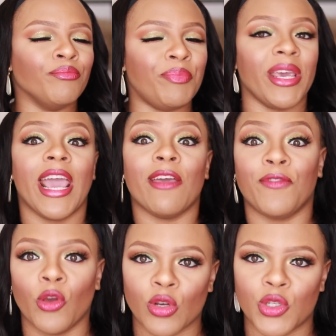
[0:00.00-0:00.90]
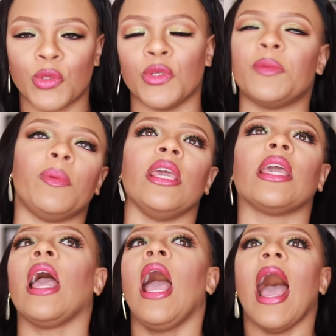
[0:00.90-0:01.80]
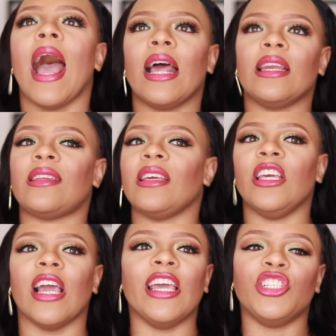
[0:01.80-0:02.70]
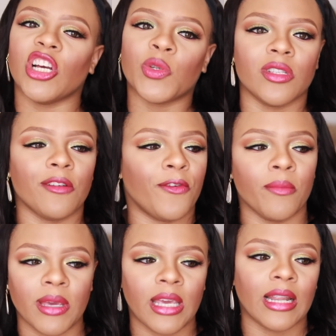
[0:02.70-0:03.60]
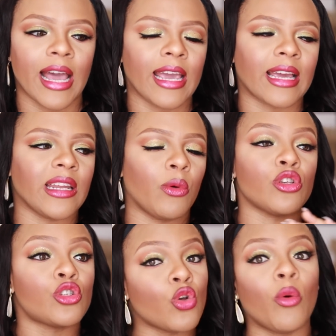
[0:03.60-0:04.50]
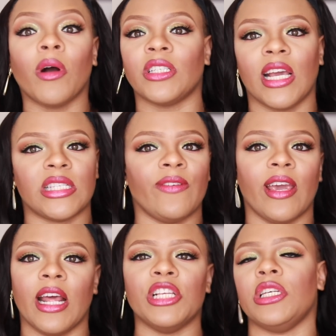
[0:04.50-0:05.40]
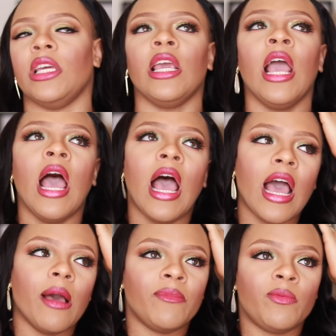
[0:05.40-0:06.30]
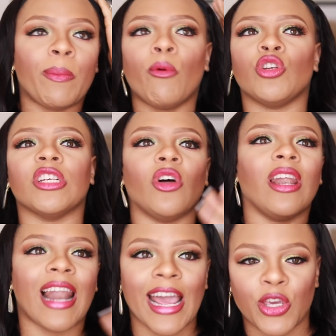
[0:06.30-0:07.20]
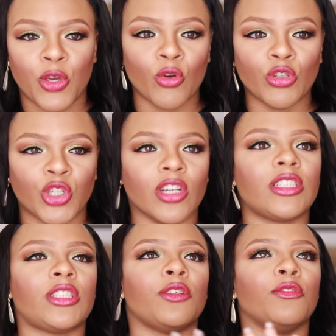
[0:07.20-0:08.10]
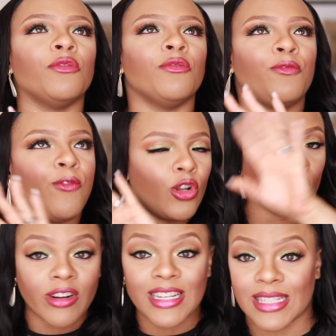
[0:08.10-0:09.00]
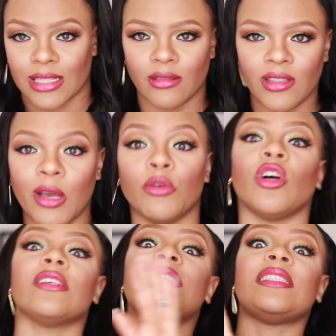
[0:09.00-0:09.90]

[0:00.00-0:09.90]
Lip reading: behavior, so to speak, and it just was not for me. Like, there was so much negative energy. People will just not like you just for no reason. They will just